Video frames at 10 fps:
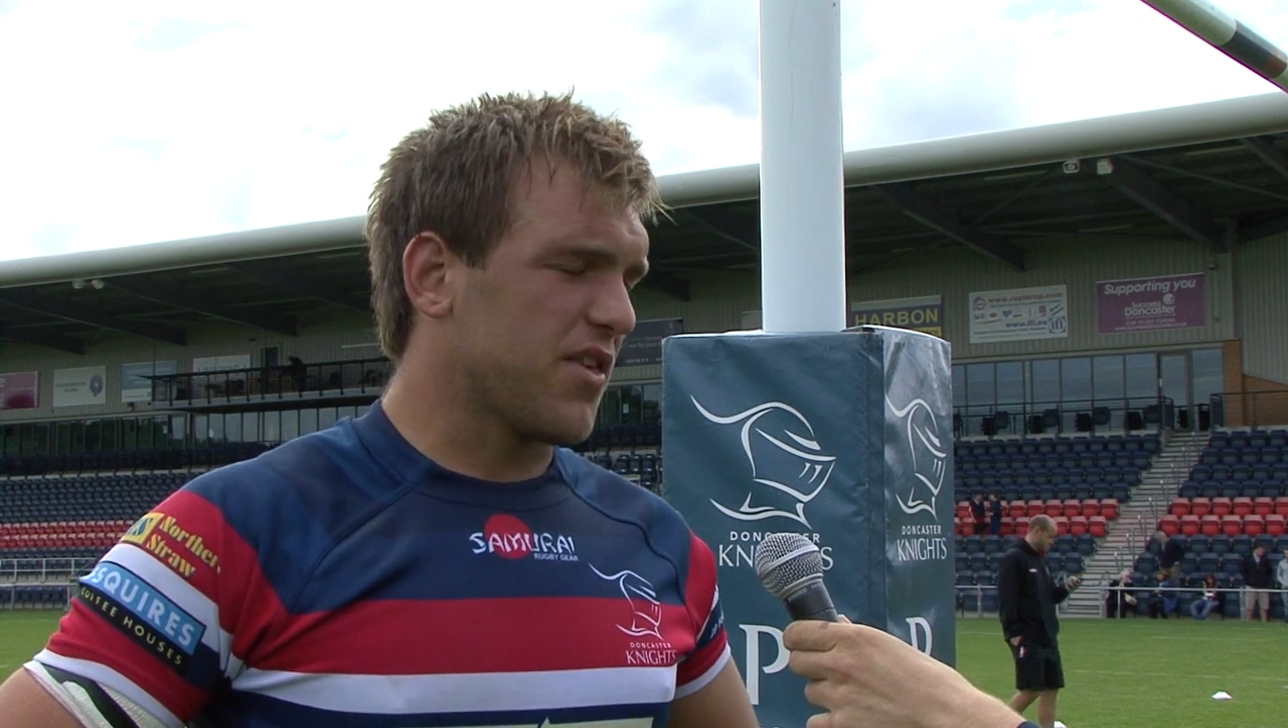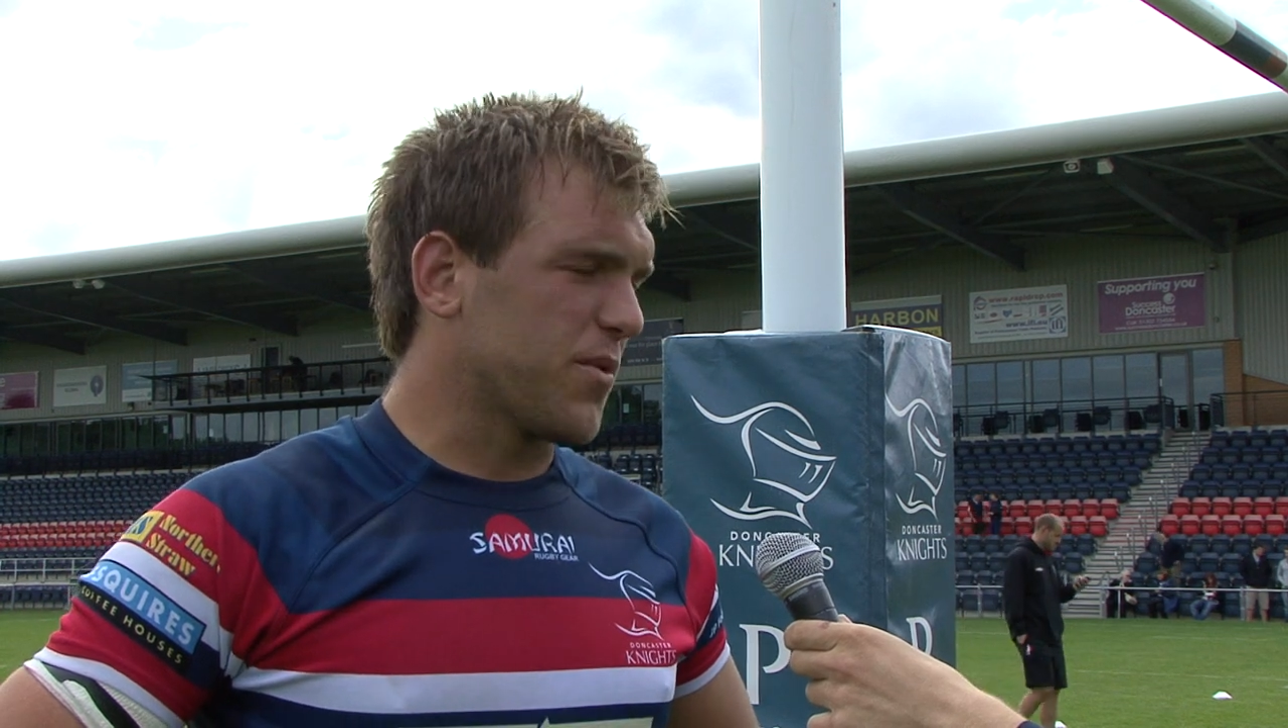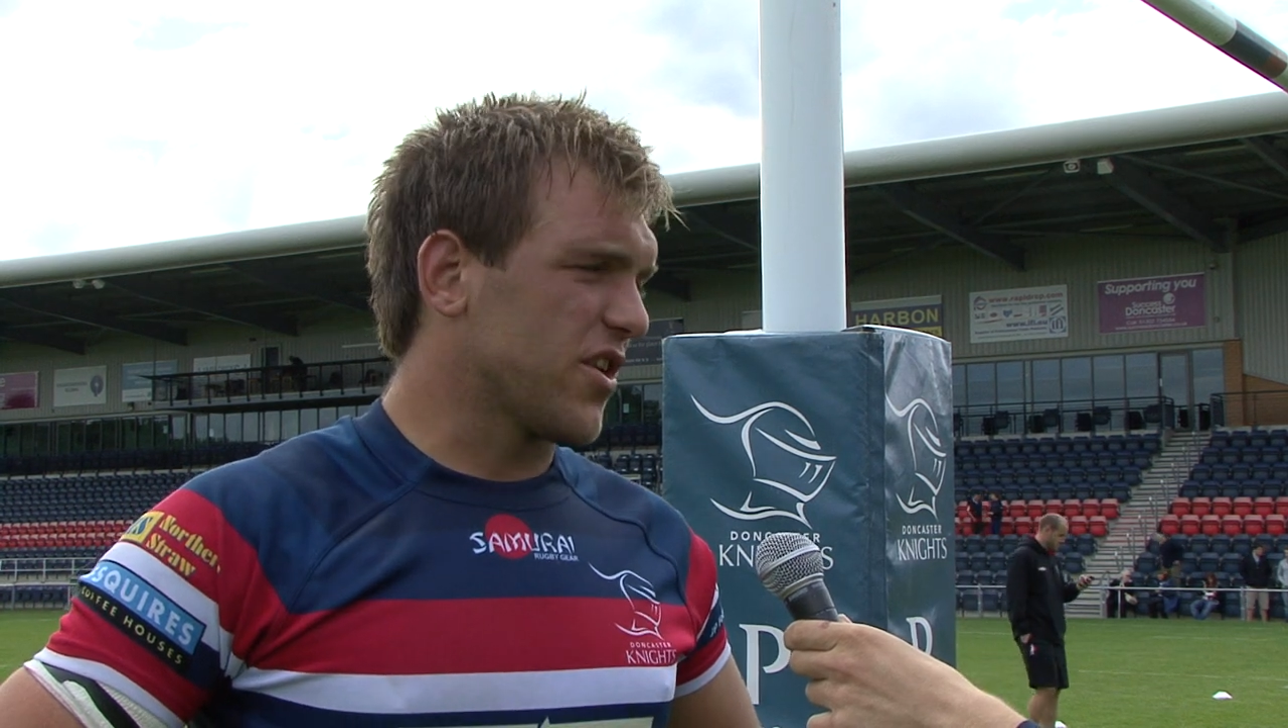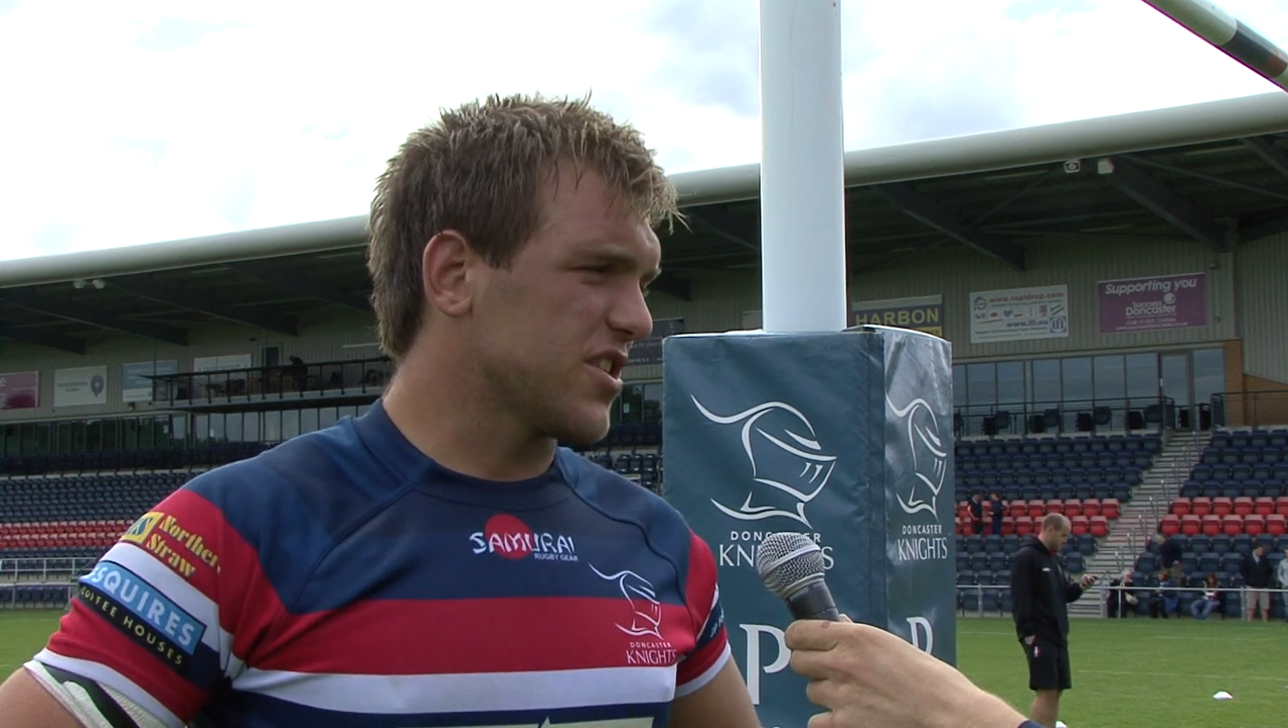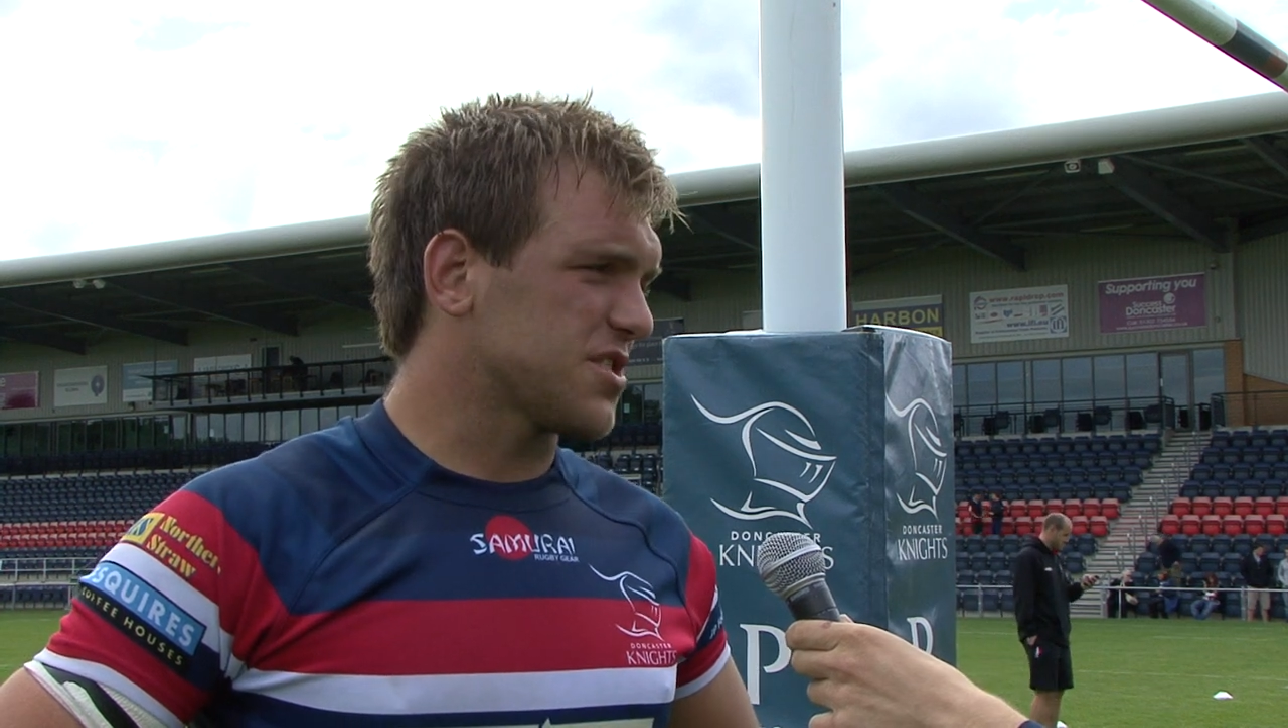think
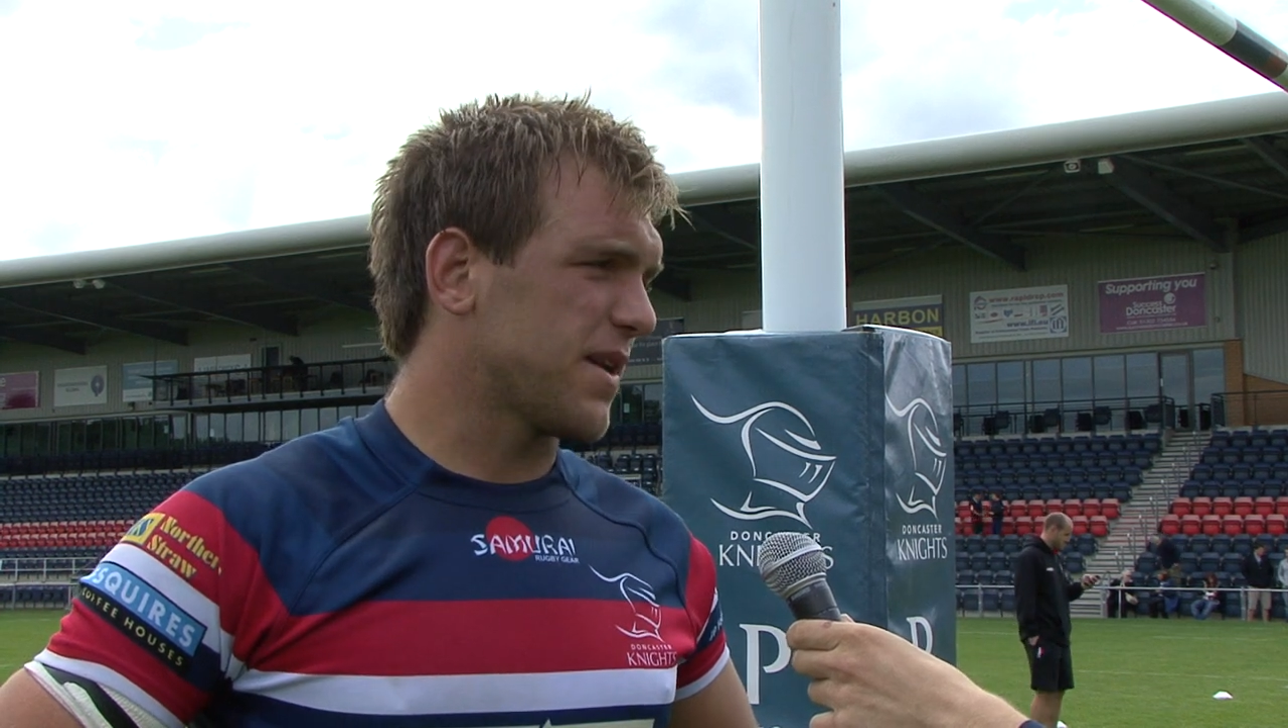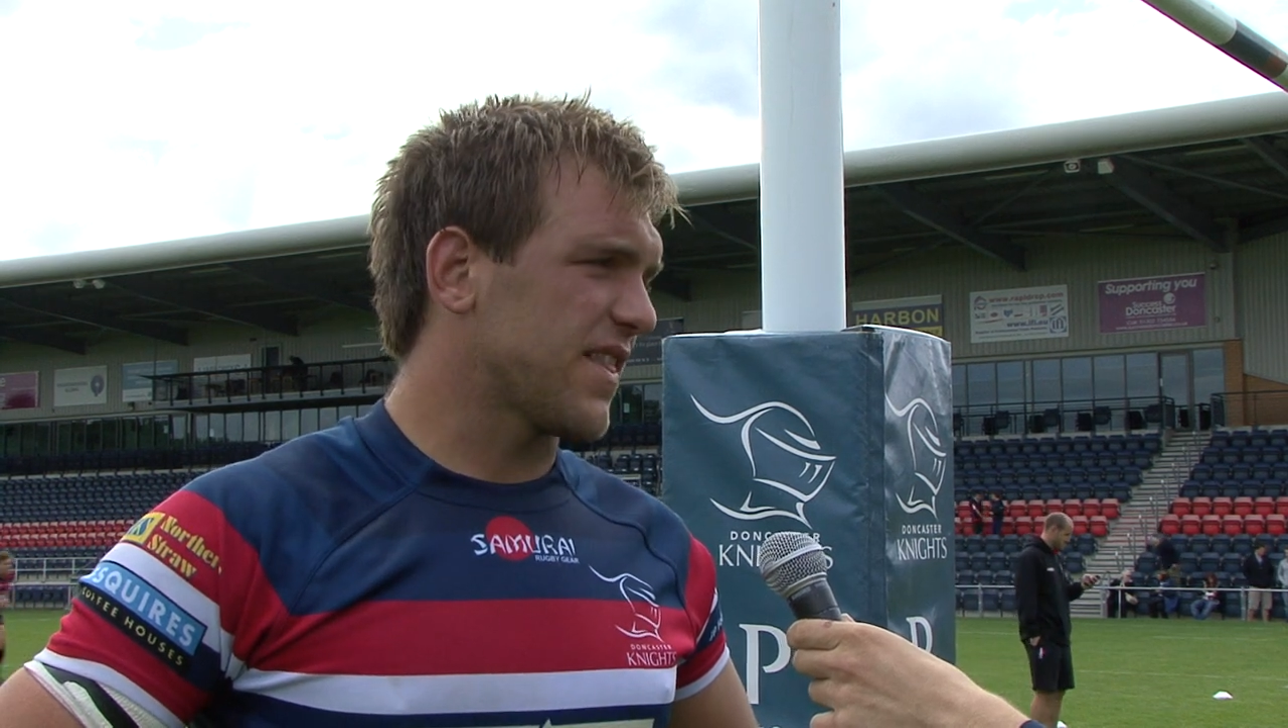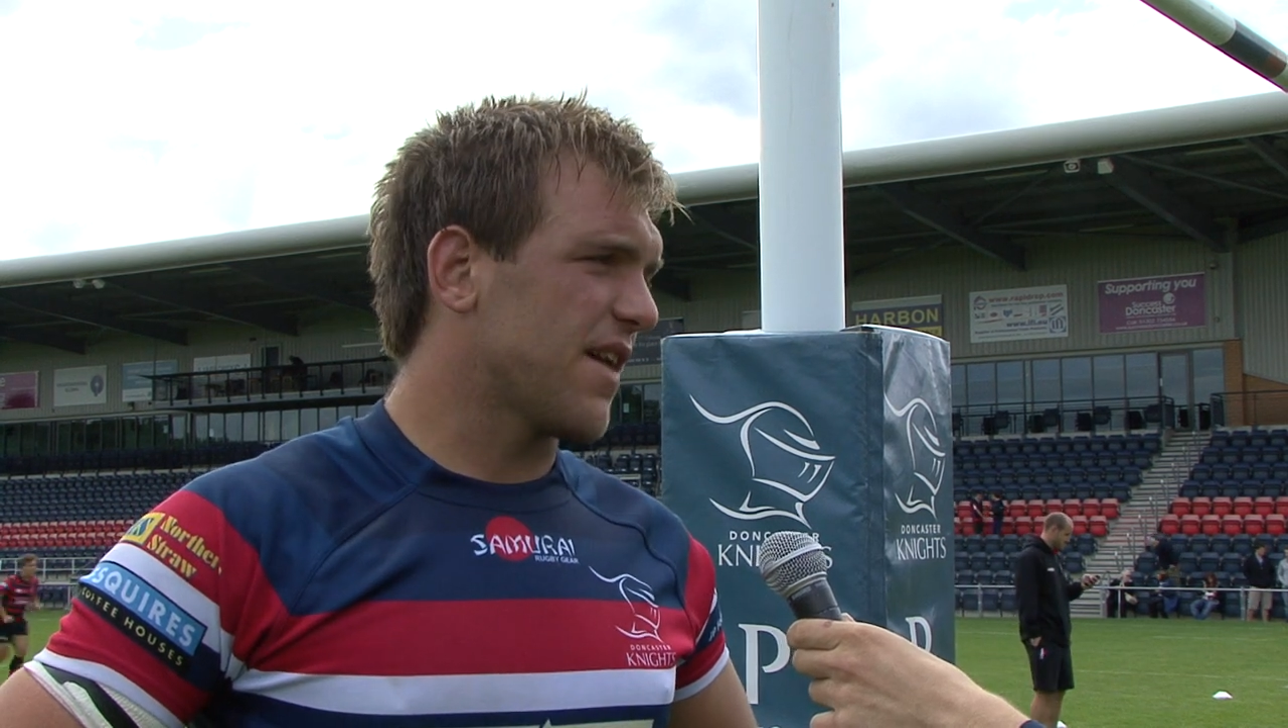we've got to expect